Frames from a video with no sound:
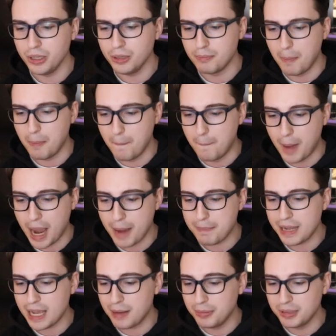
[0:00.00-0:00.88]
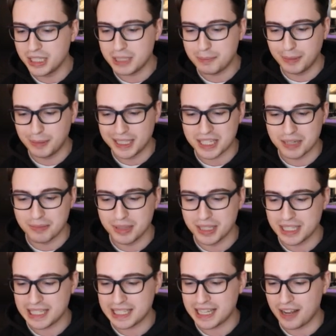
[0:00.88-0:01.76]
We might be able to split
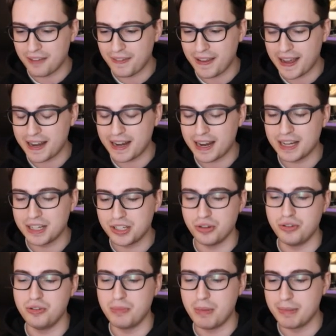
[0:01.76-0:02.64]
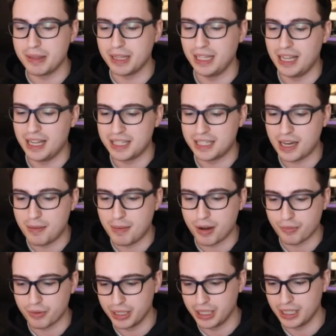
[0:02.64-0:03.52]
some of this stuff out. I don't remember the last
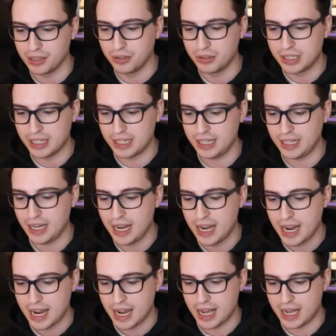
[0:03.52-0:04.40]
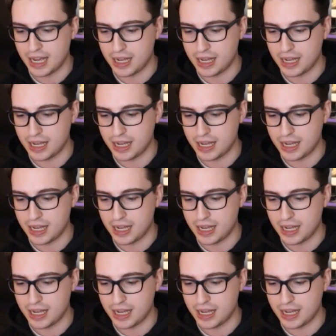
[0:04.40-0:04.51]
time I really looked at it.